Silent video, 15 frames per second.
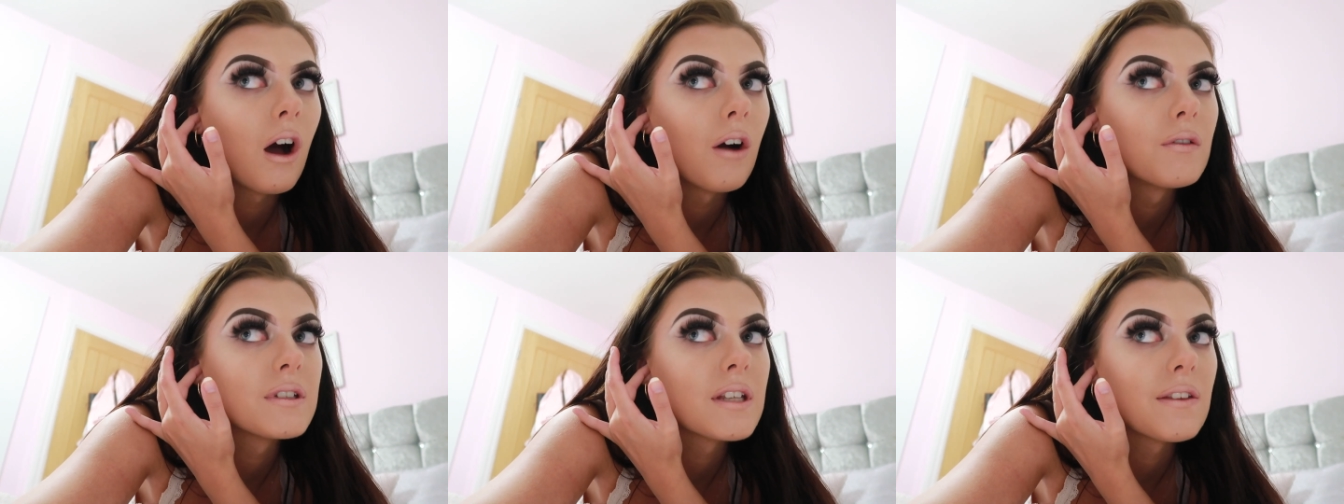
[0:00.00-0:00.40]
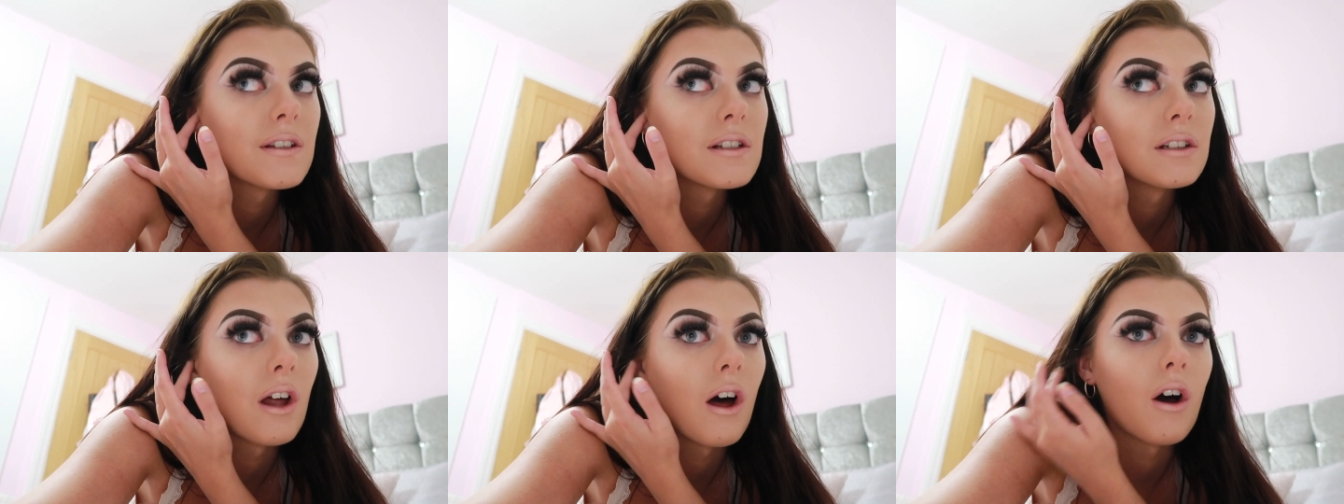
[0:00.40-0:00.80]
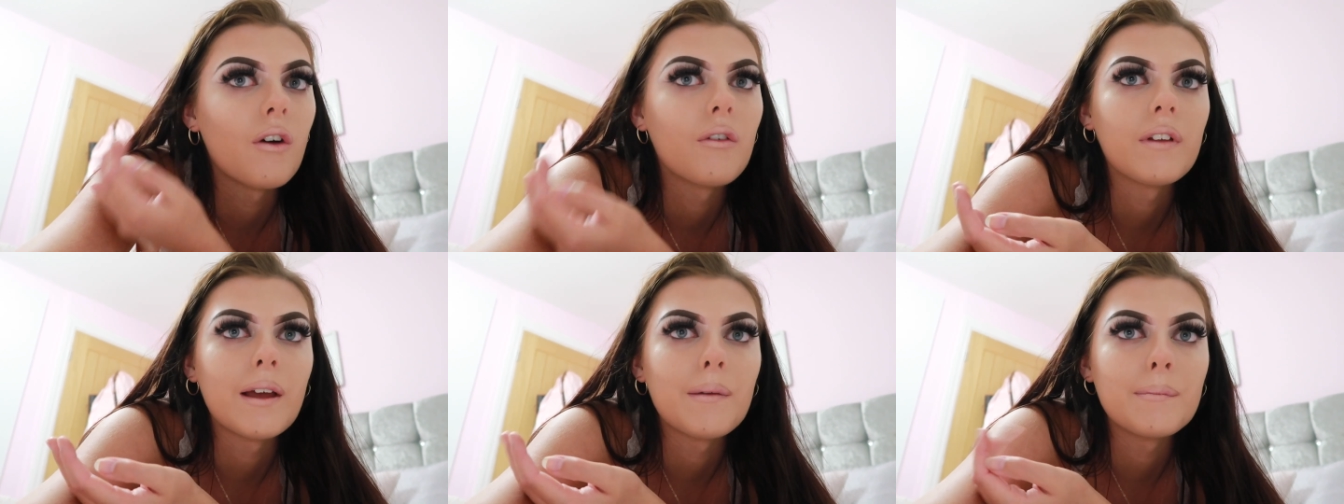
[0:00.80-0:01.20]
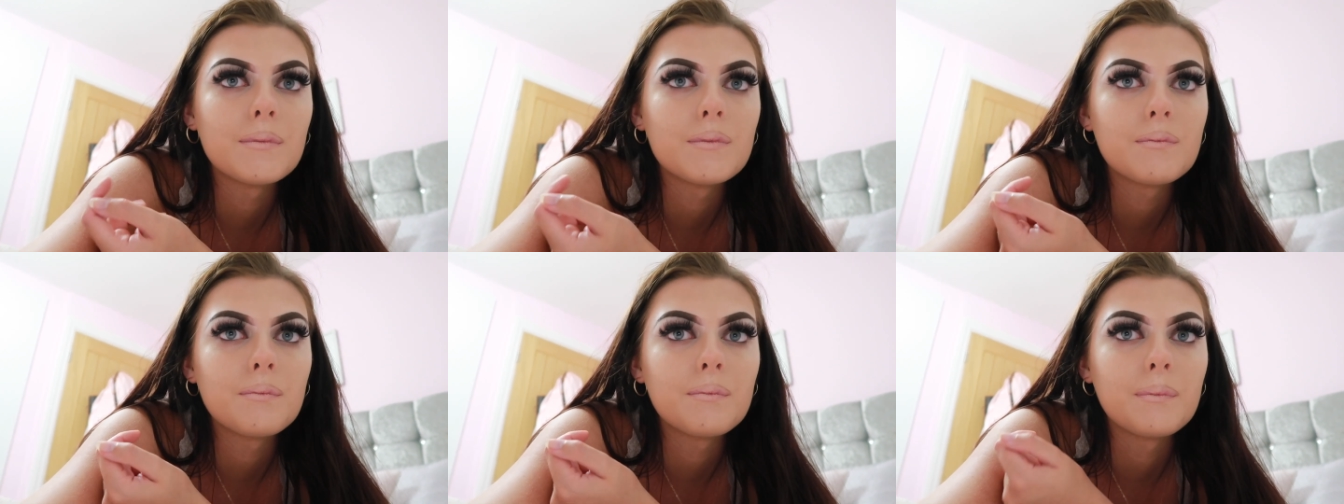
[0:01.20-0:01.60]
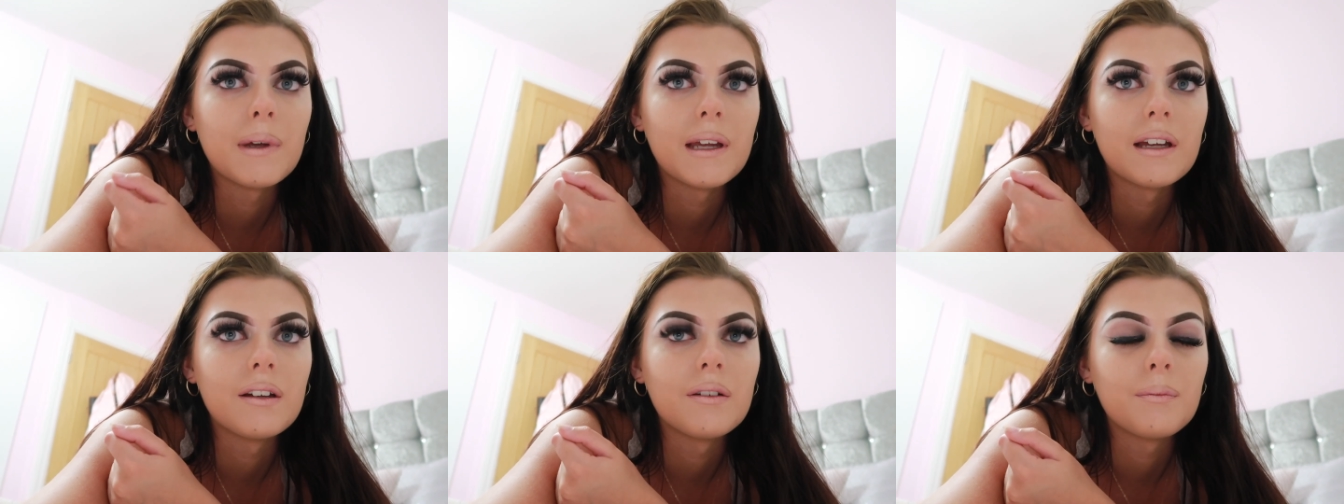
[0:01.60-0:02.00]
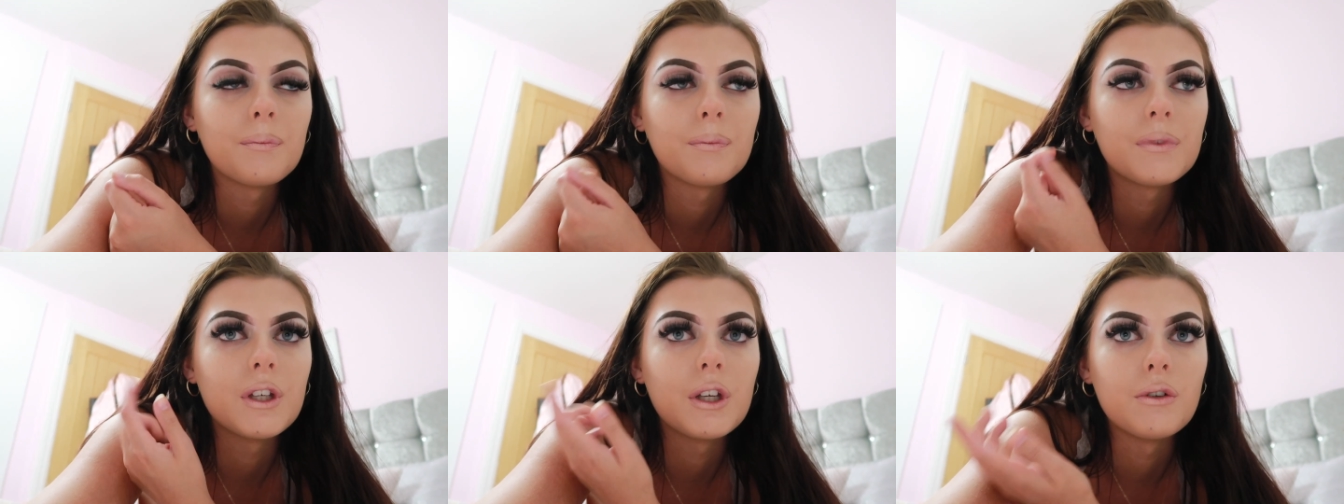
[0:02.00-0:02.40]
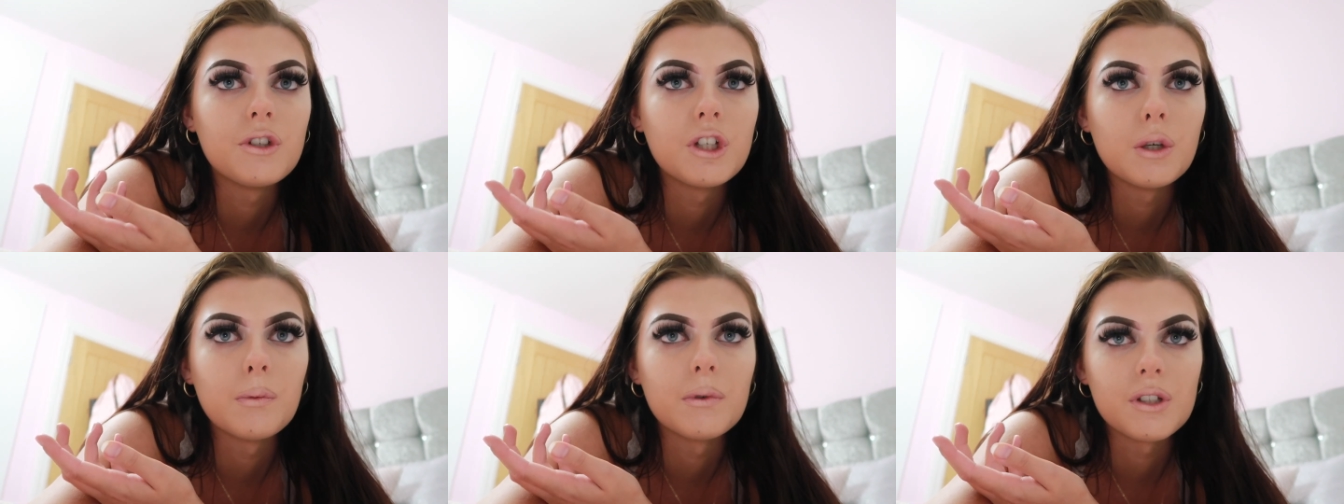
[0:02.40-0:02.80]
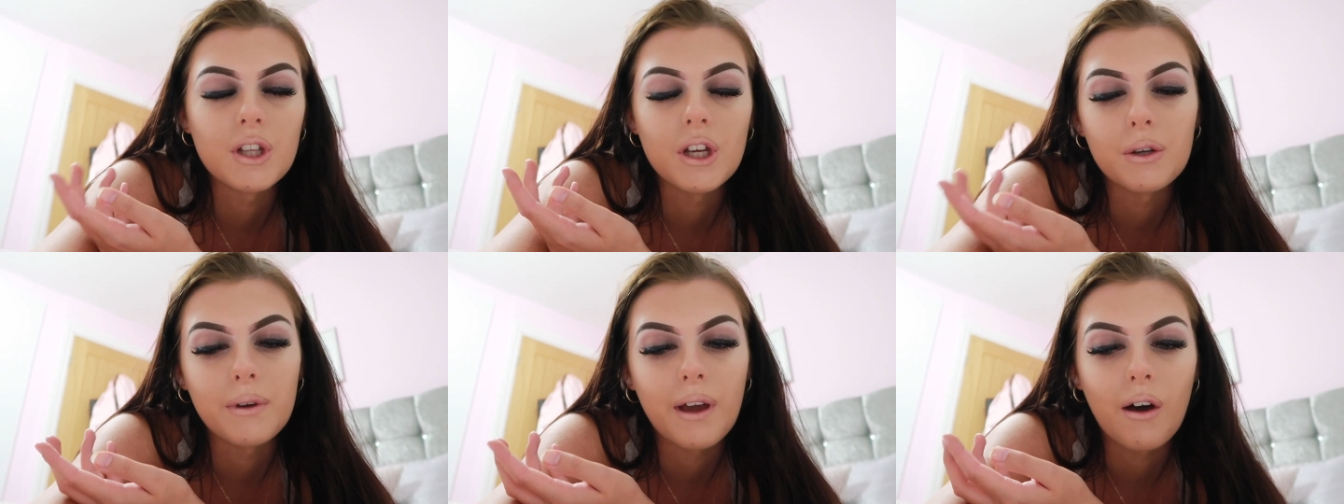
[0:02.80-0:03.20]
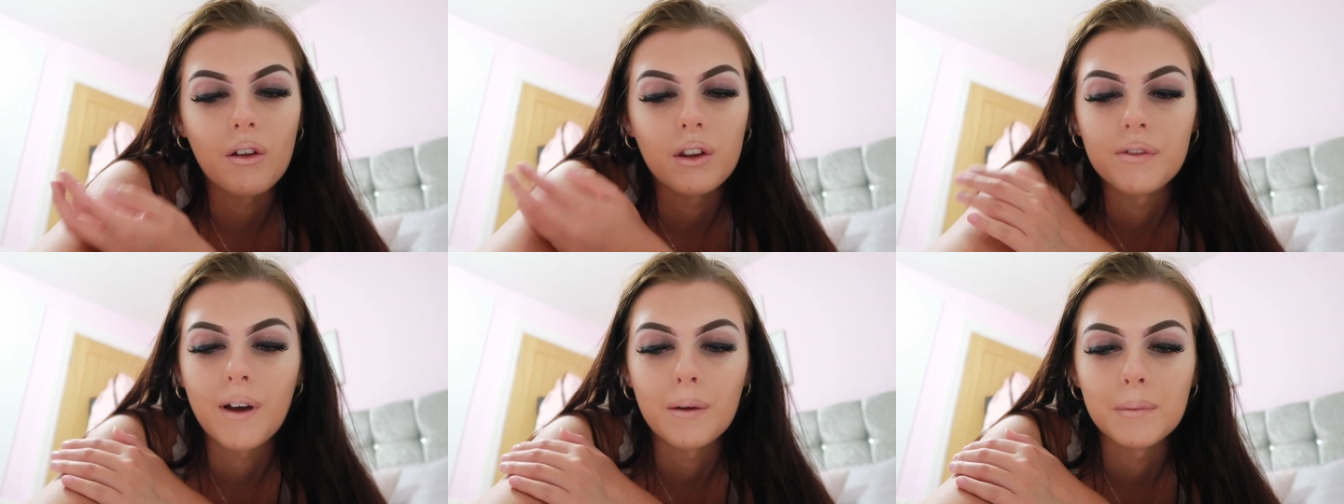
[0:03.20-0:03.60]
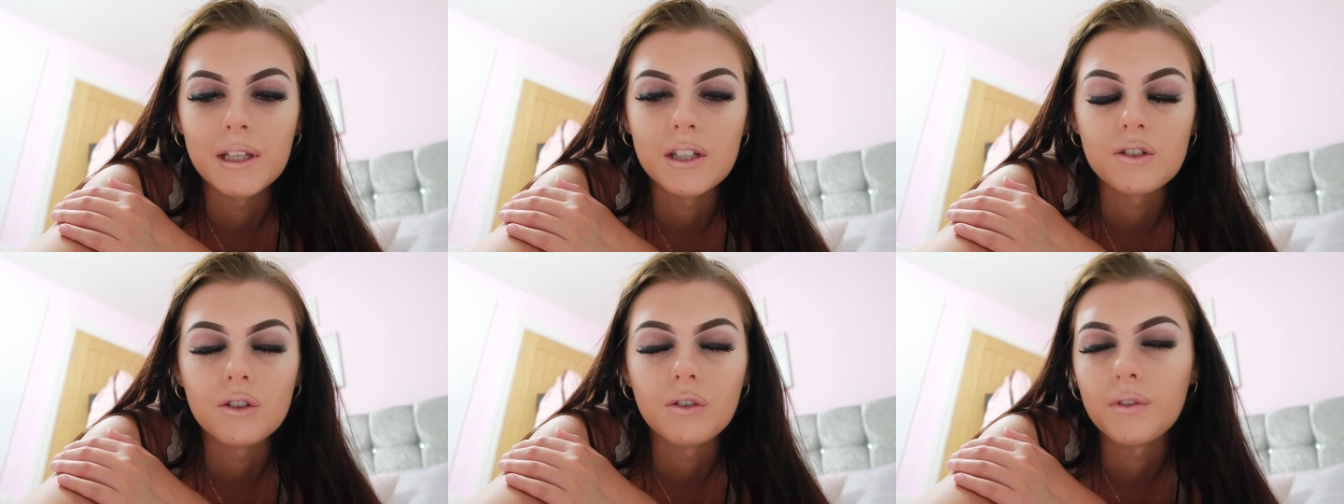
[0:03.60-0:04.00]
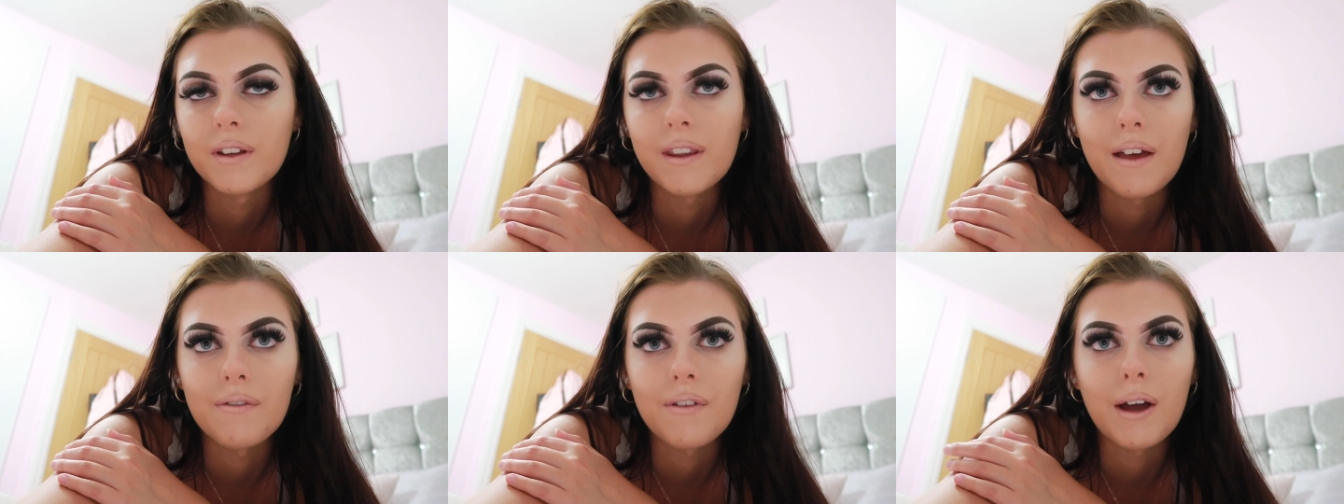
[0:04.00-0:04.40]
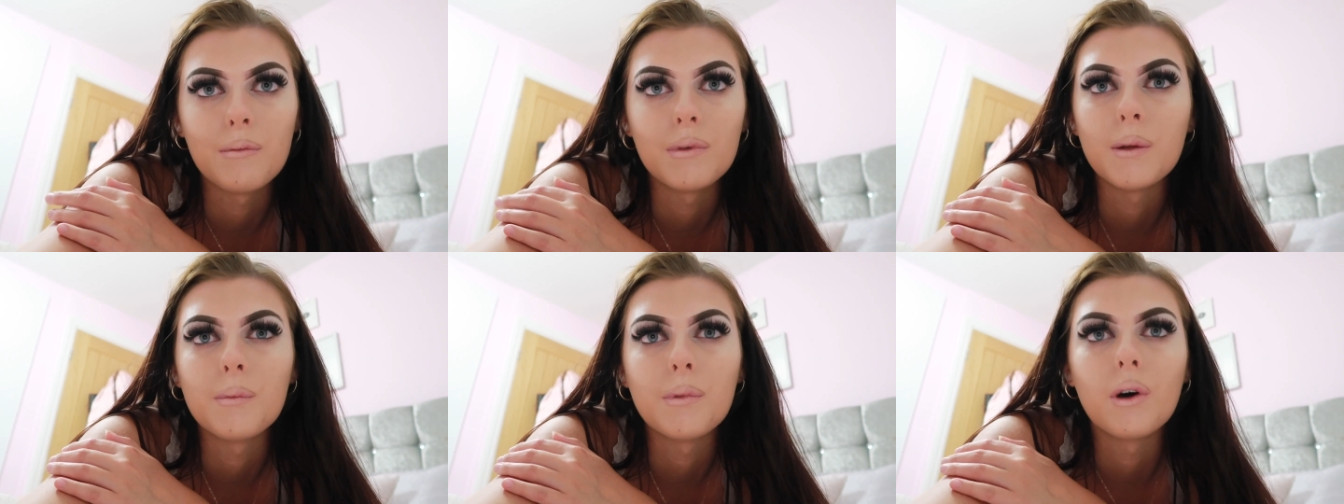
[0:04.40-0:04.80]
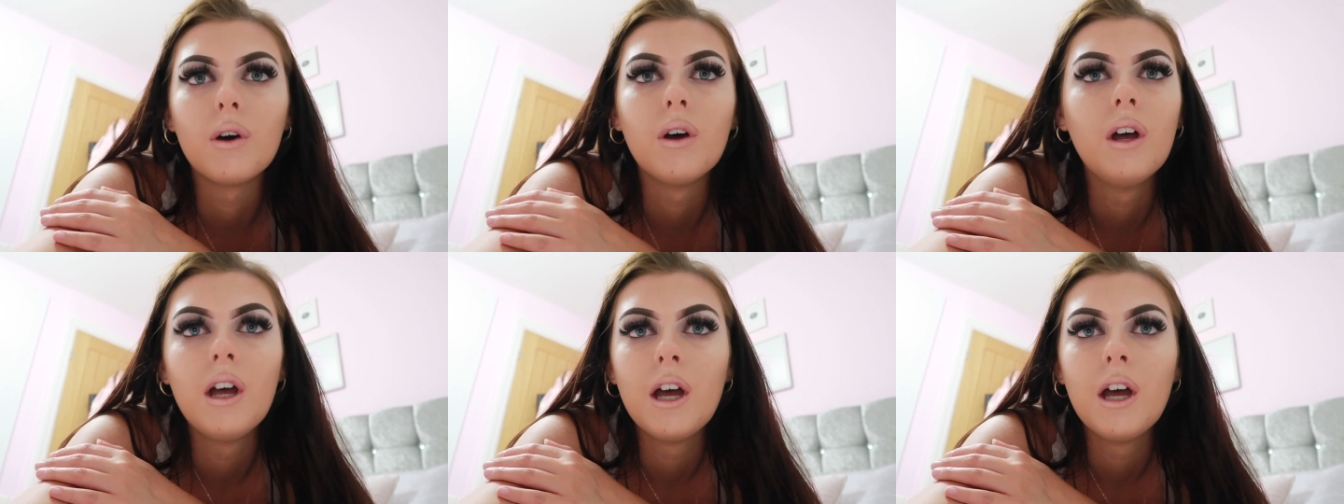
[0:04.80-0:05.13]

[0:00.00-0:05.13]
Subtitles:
Obviously there's a lot of like big YouTubers who get all the family and stuff and they're fine with it, but